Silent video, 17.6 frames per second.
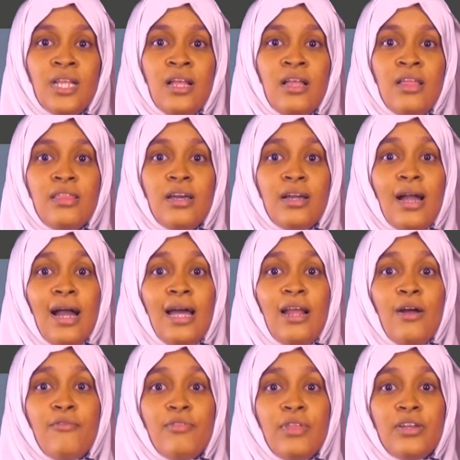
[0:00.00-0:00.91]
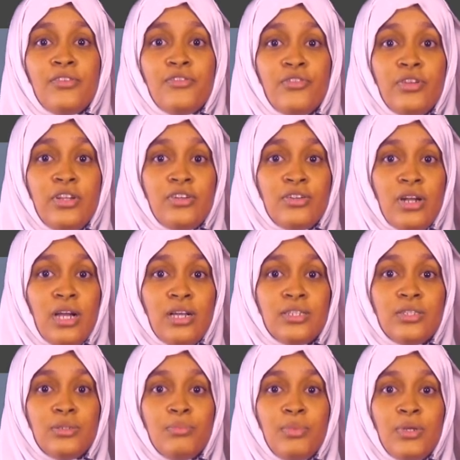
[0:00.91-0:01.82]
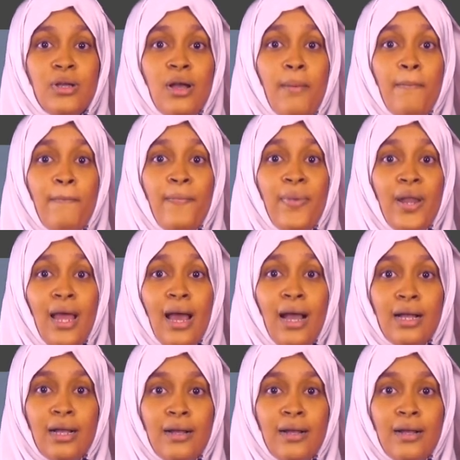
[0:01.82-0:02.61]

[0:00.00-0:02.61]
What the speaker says: The color of the tree trunks became black.